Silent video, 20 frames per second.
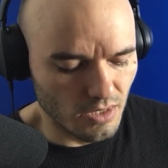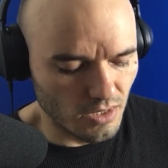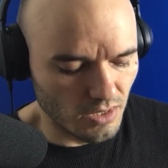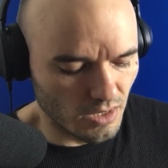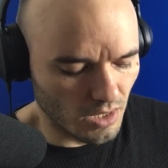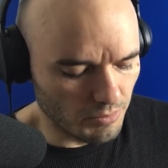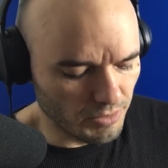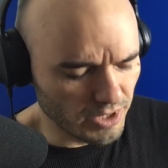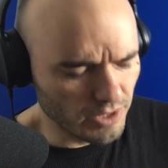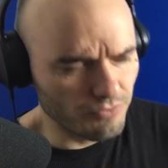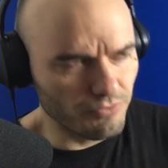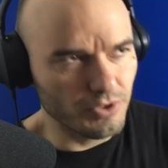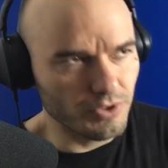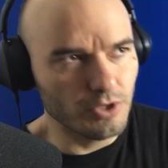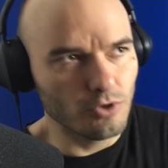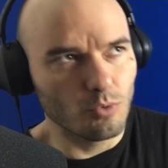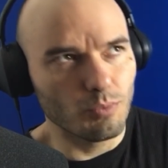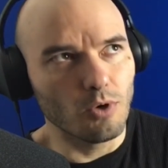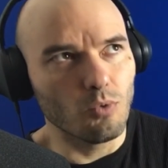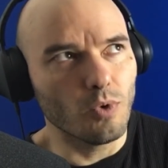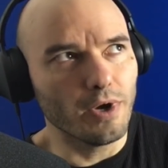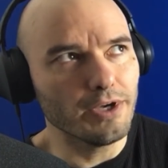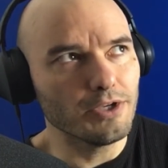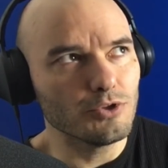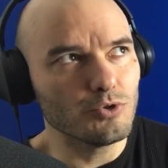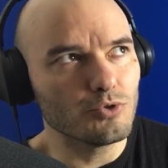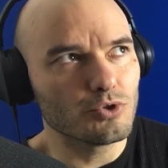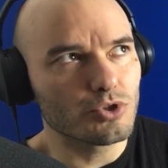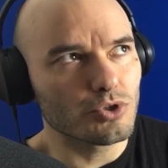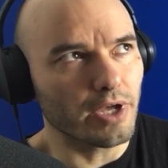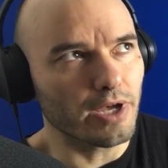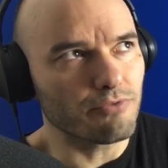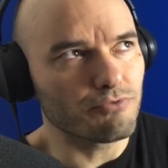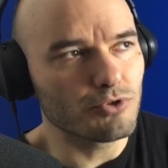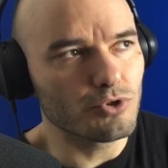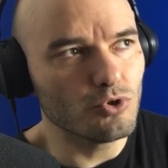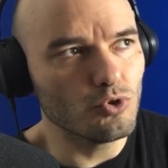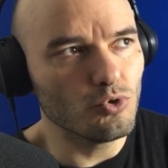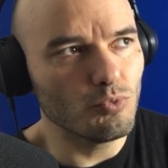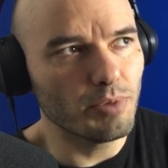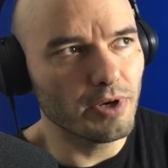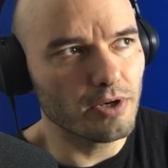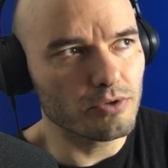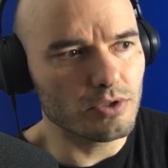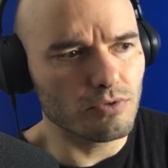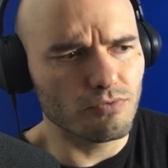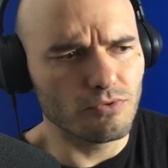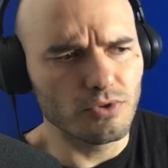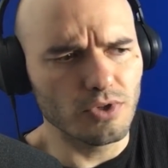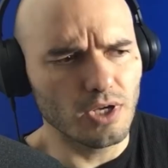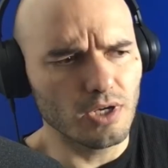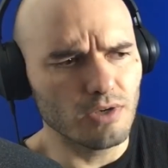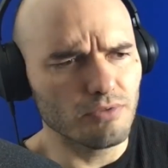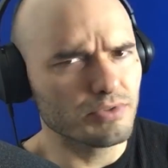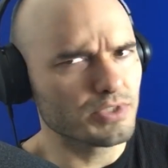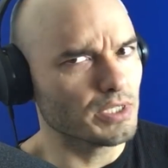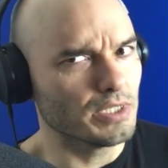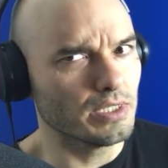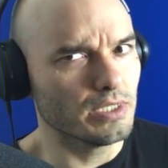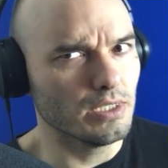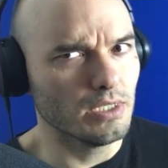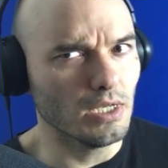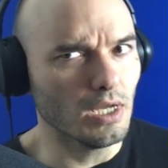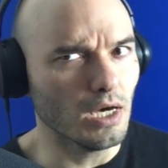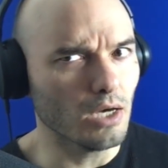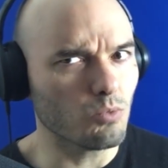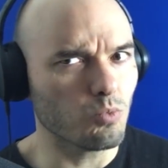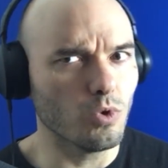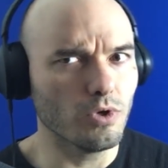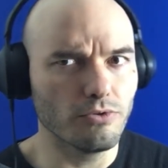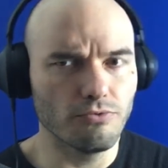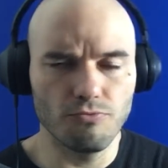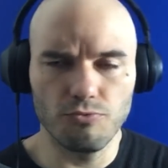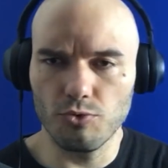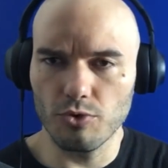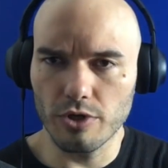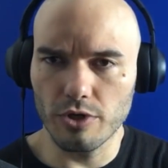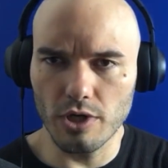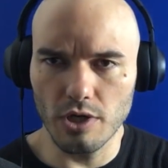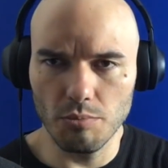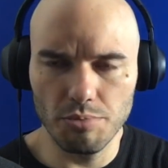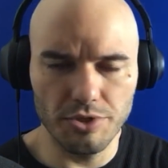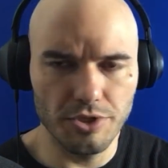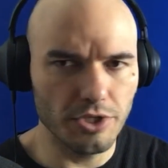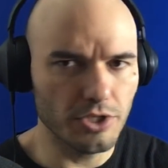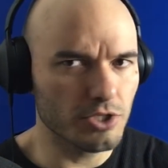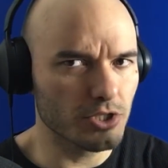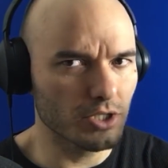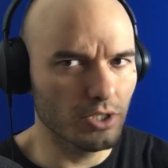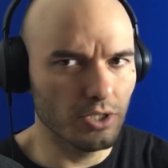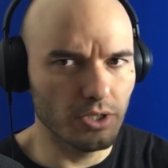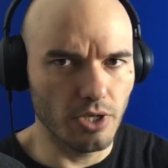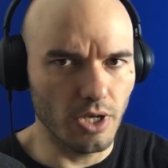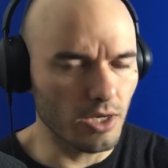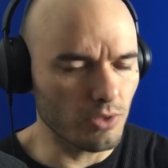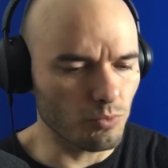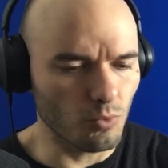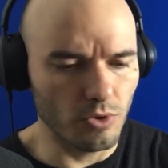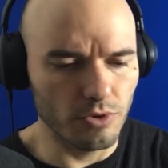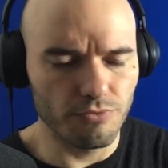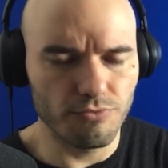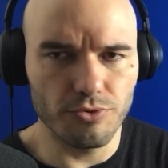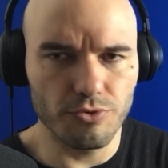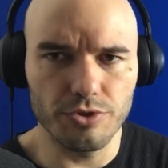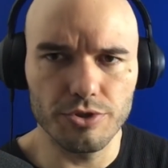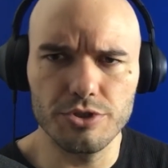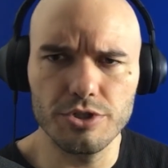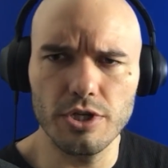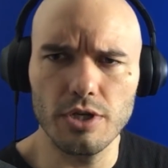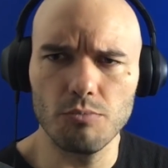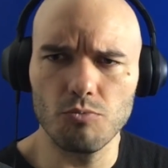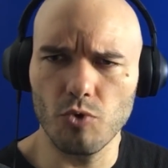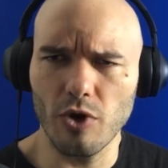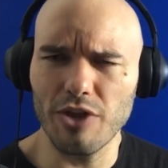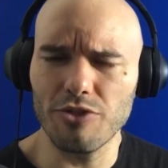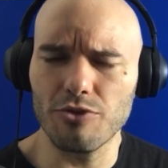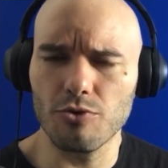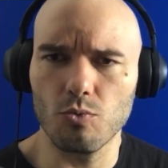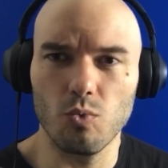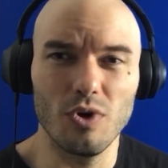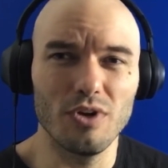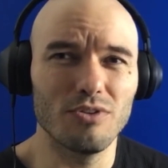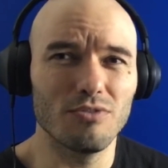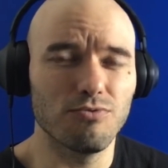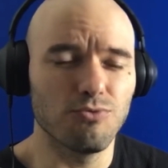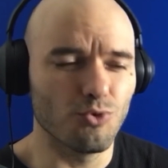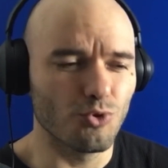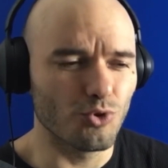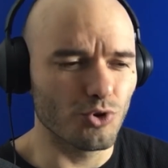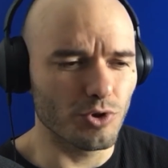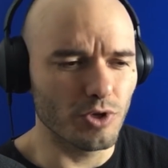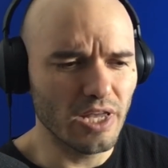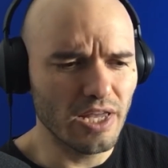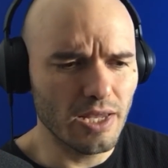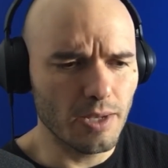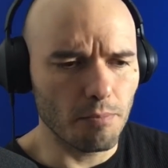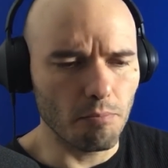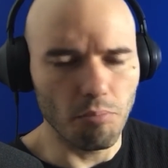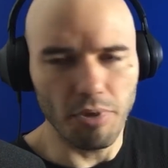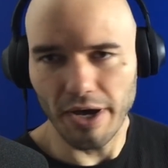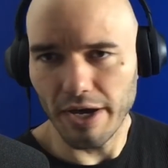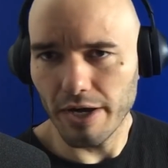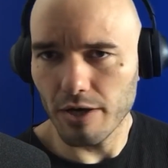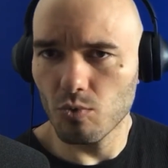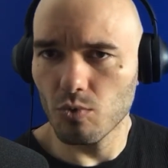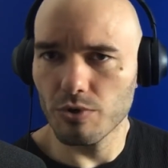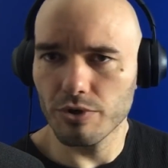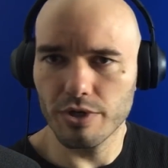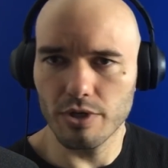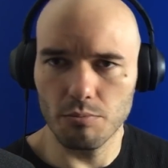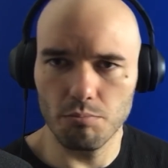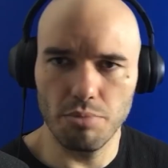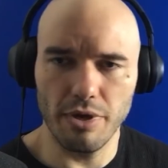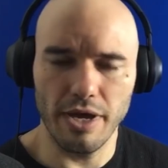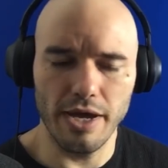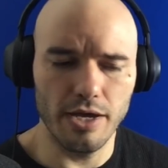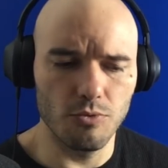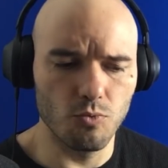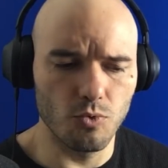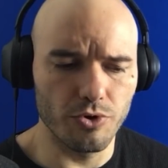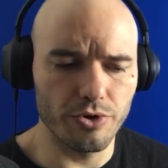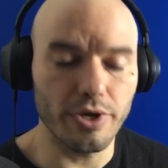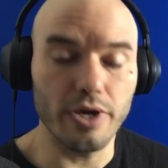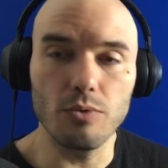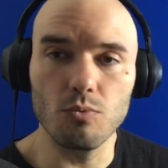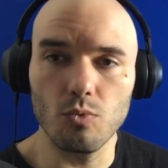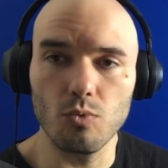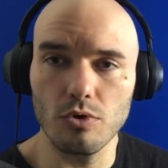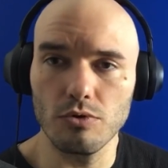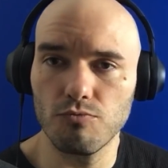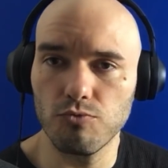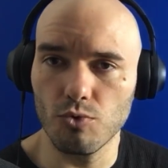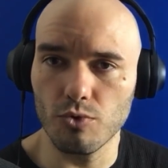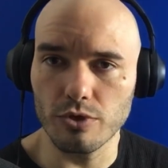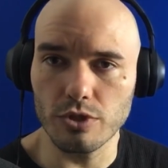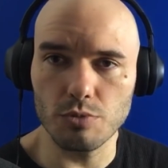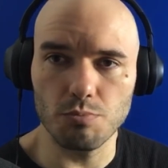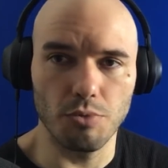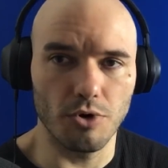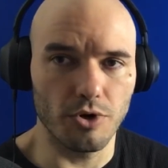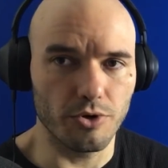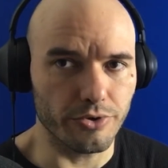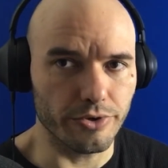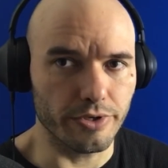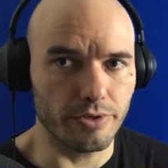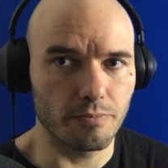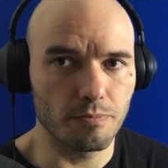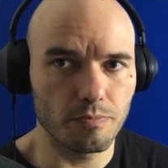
I made a video about why you should have 2 pairs of gloves, and not one for competition, not one for the gym, rather one for bag work and pad work and one for sparring.